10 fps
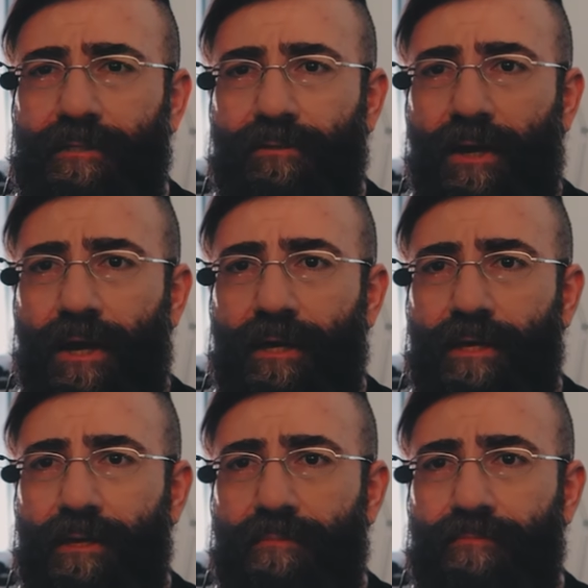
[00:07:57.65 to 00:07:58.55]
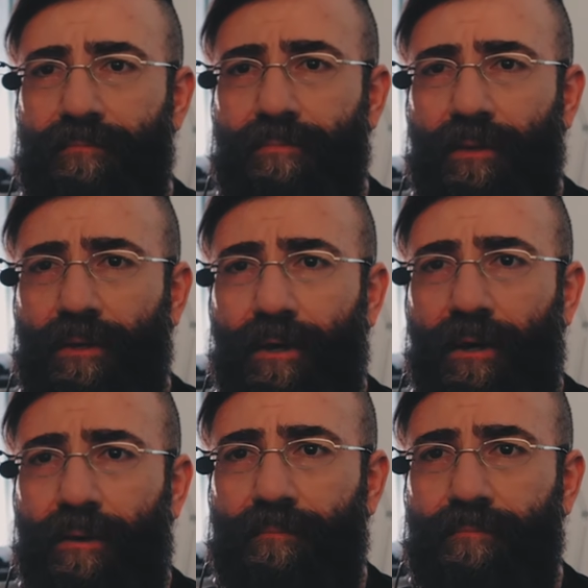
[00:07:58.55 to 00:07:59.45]
try
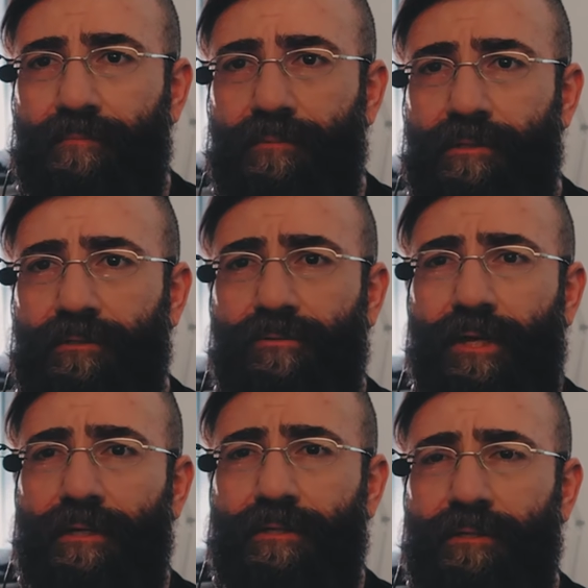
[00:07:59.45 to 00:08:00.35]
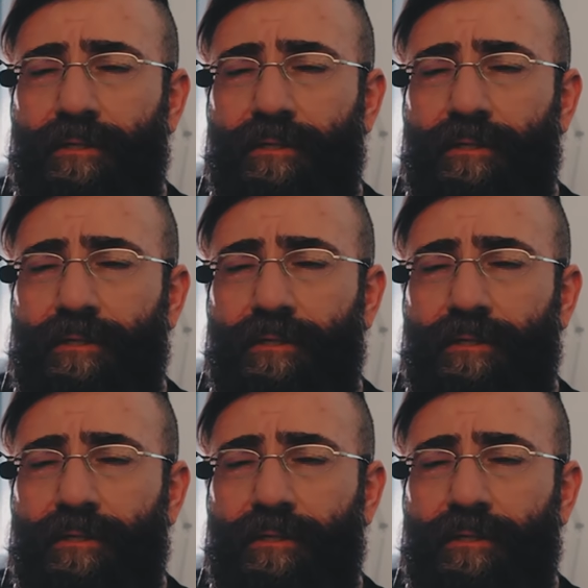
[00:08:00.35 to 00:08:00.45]
strings